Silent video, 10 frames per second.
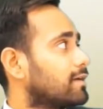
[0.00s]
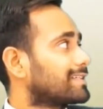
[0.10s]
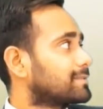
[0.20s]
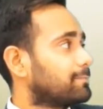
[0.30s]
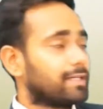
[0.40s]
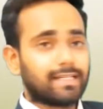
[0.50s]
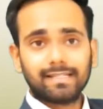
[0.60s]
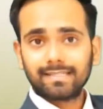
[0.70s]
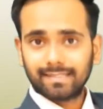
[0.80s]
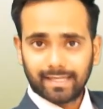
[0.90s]

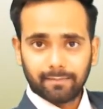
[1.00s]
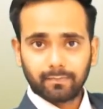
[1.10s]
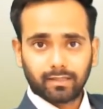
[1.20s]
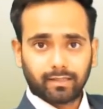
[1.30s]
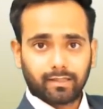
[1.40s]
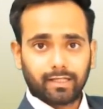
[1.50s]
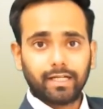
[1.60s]
experience same current.